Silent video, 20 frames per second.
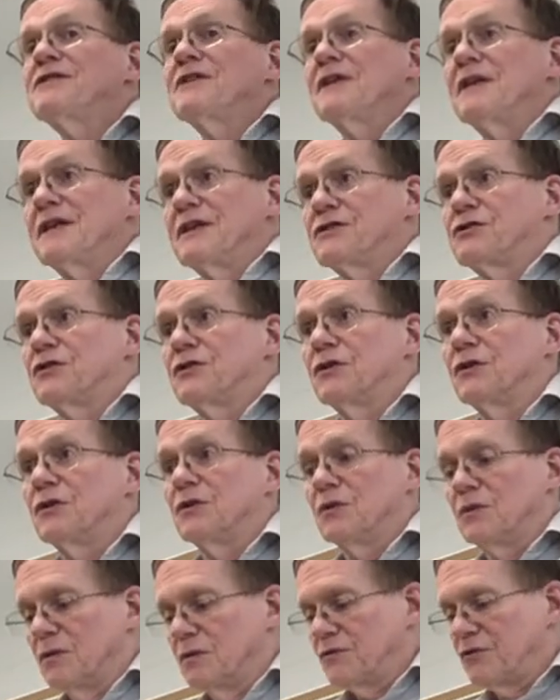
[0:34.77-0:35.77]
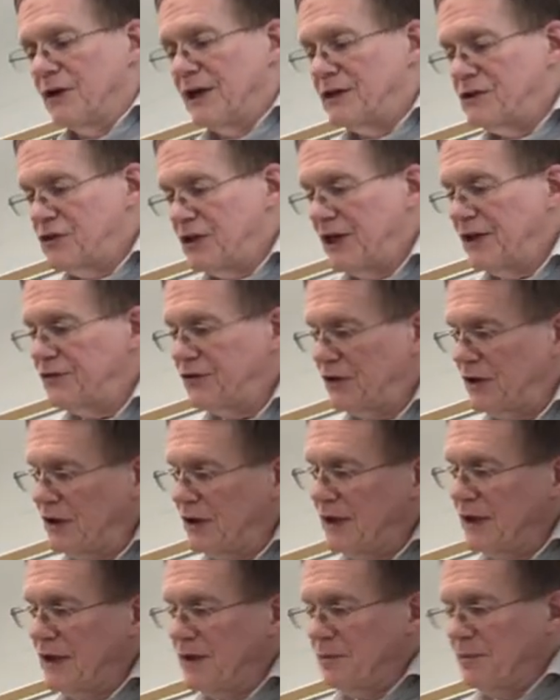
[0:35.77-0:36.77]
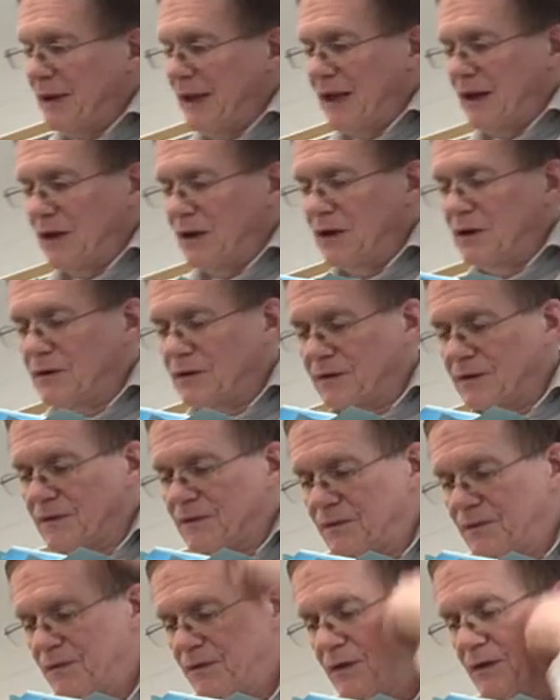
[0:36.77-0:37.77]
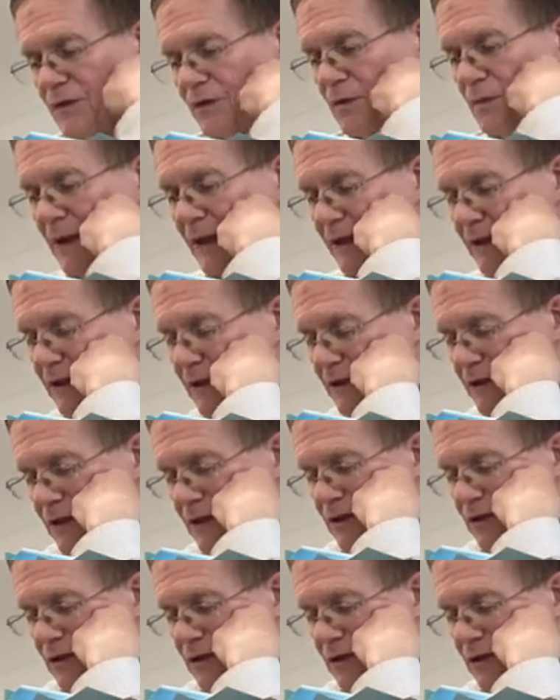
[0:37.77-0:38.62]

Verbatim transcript: to these two, Francesca and Paolo. You may continue.